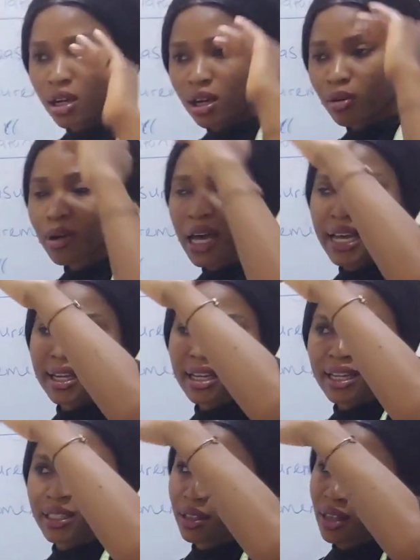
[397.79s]
A
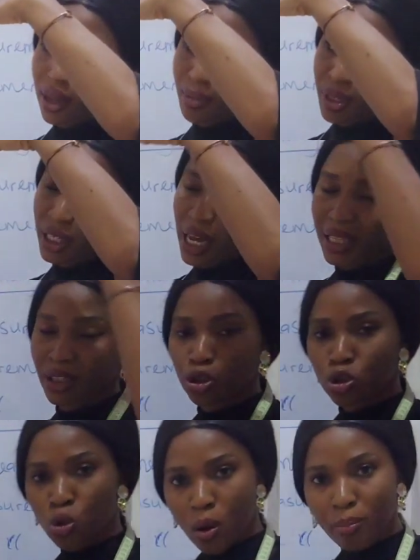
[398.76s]
guideline, I mean at
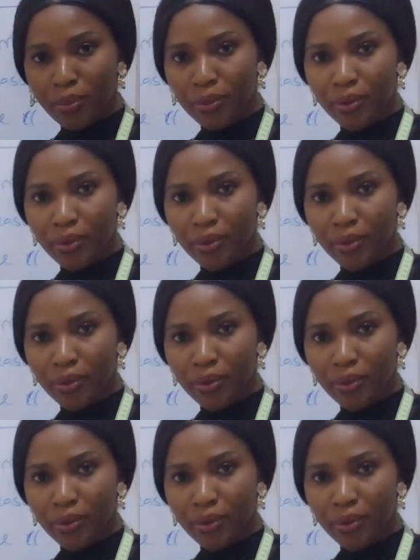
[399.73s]
the top